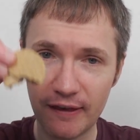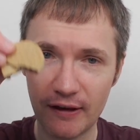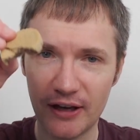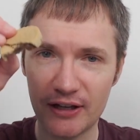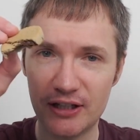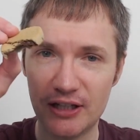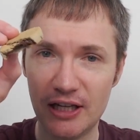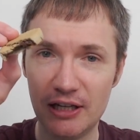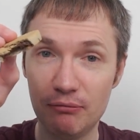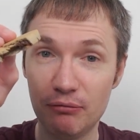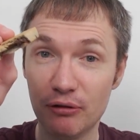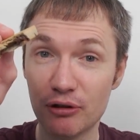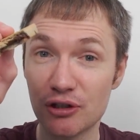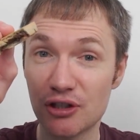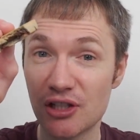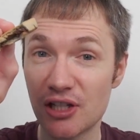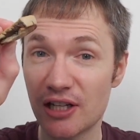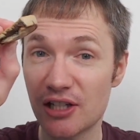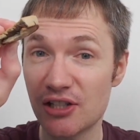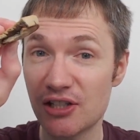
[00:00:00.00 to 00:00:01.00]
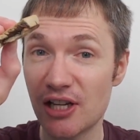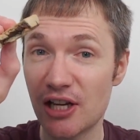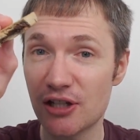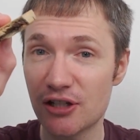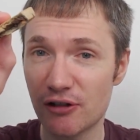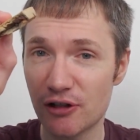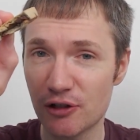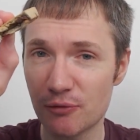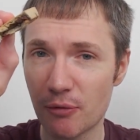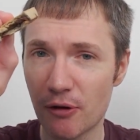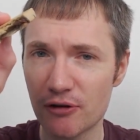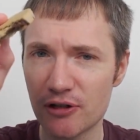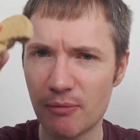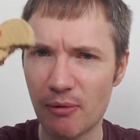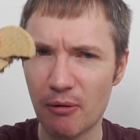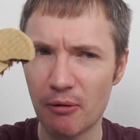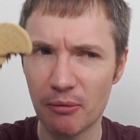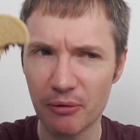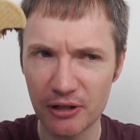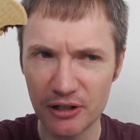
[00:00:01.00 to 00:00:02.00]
You know, once it's had the sensor exposed a bit more,